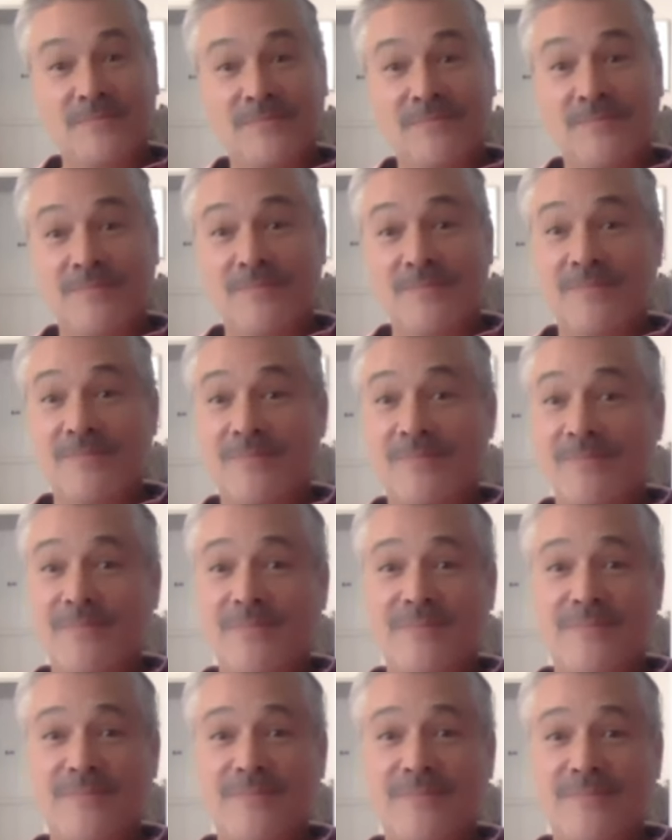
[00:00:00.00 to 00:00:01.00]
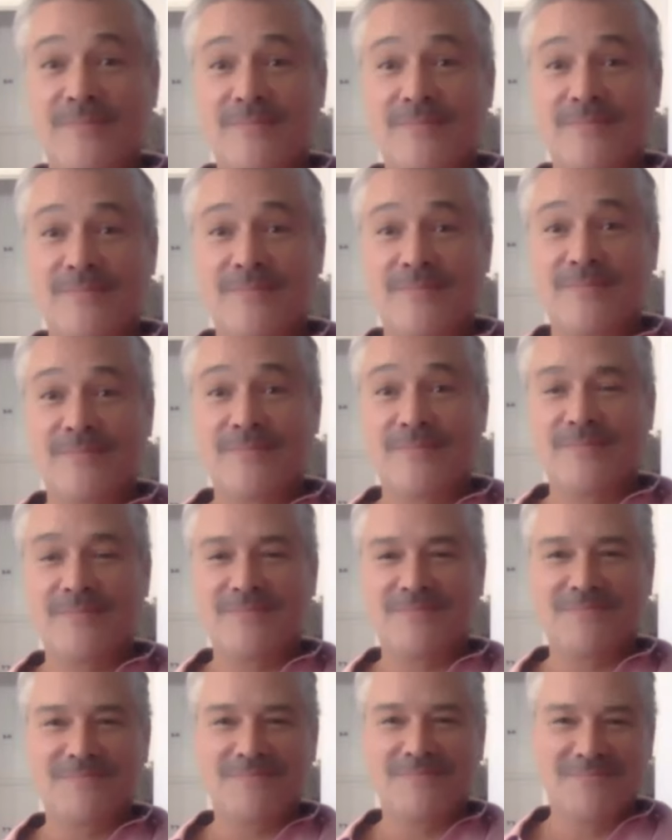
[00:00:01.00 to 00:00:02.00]

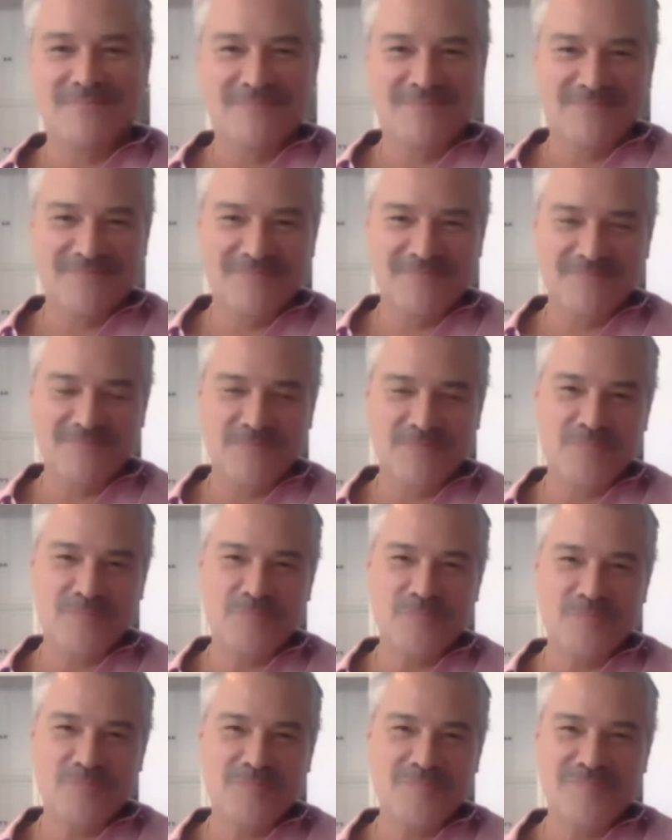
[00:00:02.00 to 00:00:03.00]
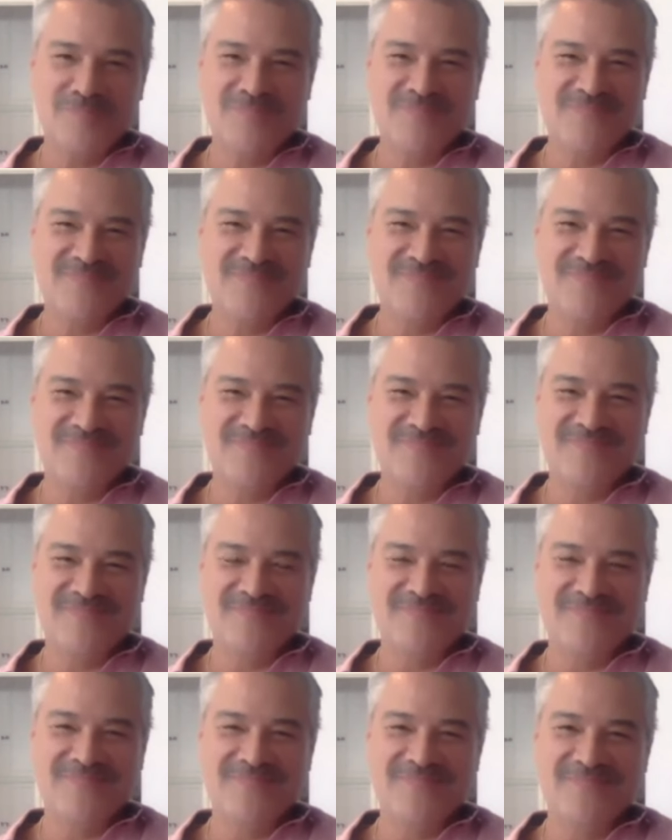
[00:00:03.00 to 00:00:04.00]

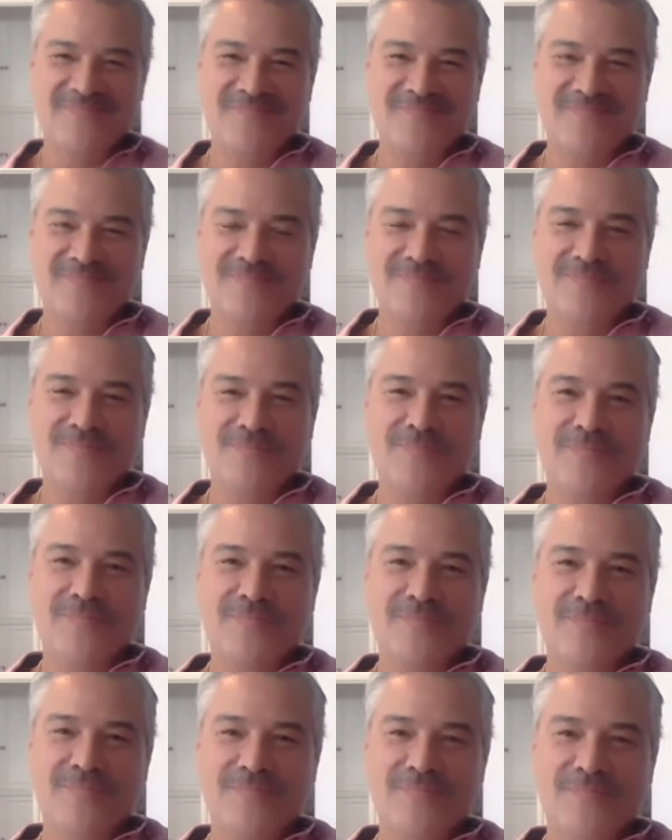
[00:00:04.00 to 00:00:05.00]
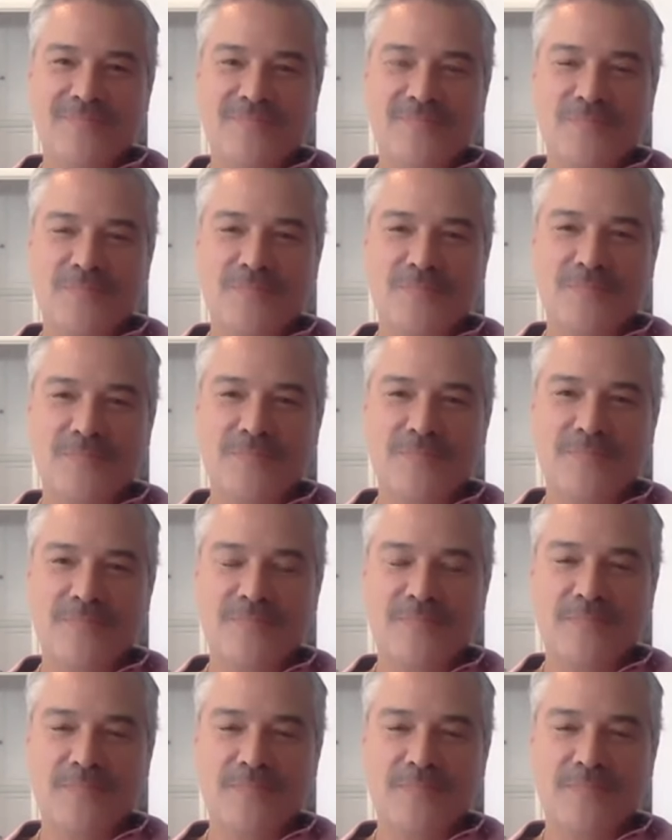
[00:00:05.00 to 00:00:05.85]
[no speech]